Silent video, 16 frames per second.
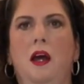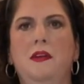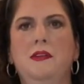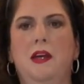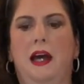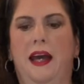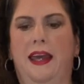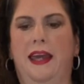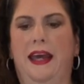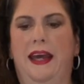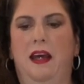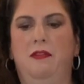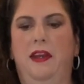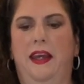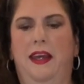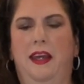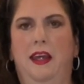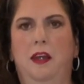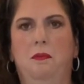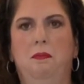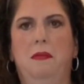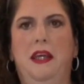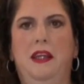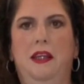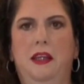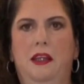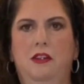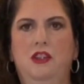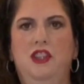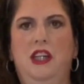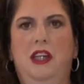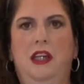I have a baking
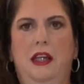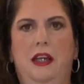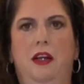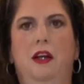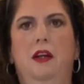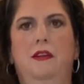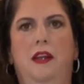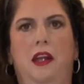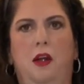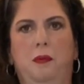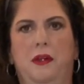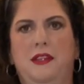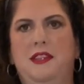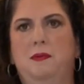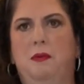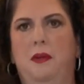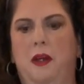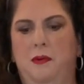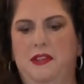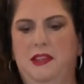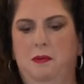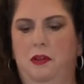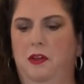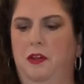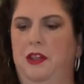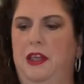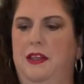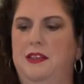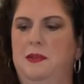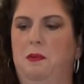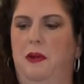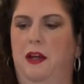sheet here that I'm going to spray with some cooking
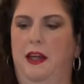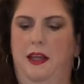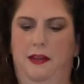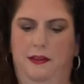spray.